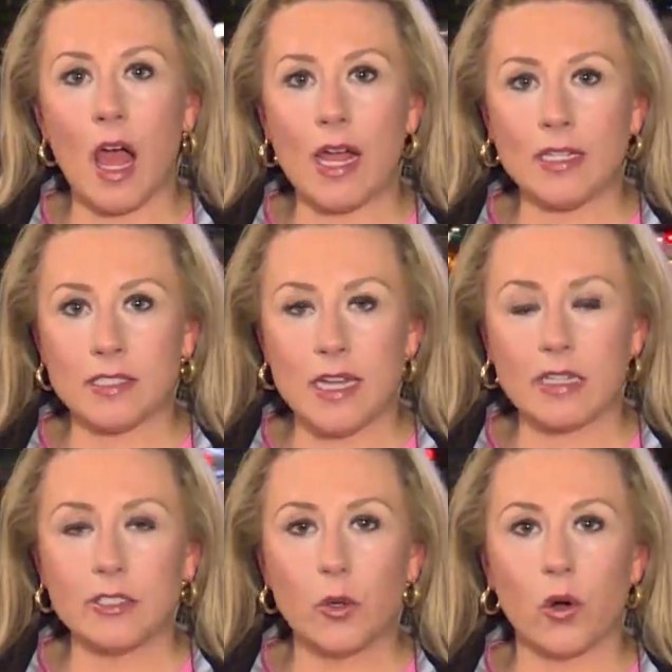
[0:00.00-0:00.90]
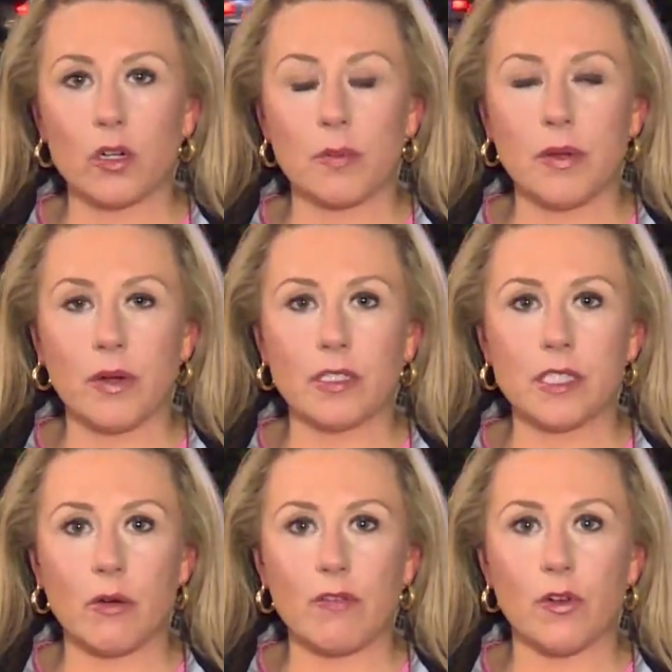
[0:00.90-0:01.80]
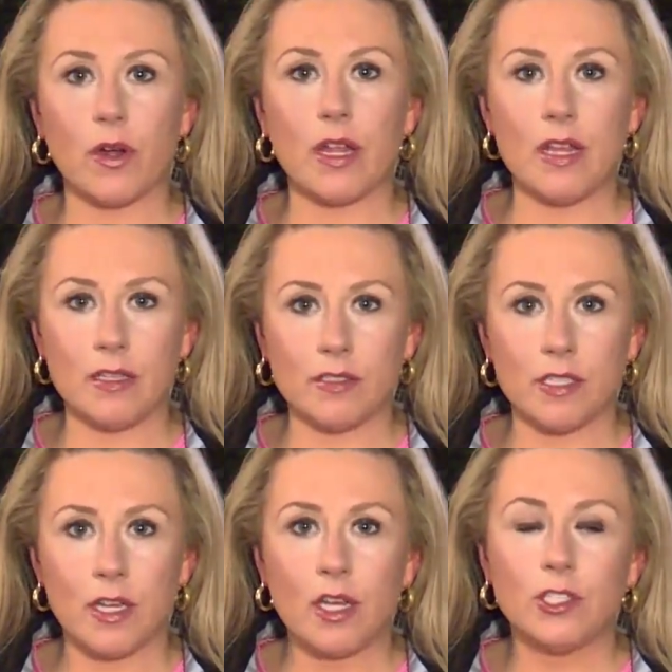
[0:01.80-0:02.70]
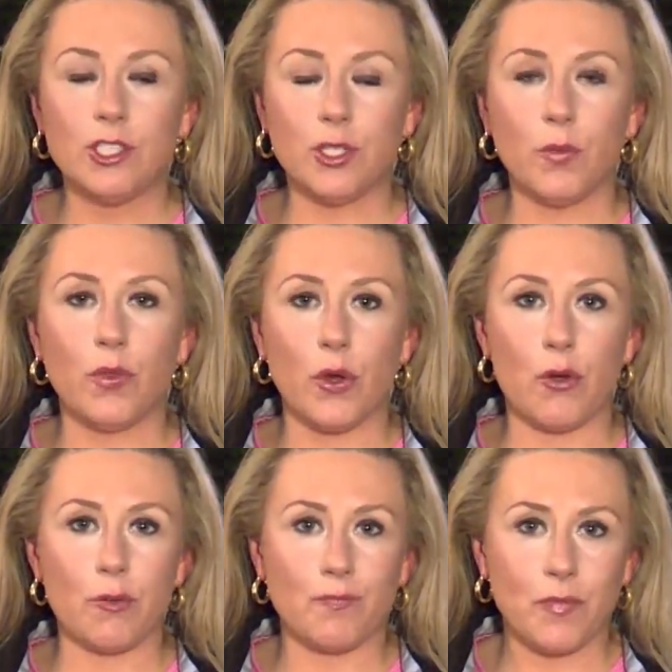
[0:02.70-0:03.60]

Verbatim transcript: His next court appearance, however, is June 3rd.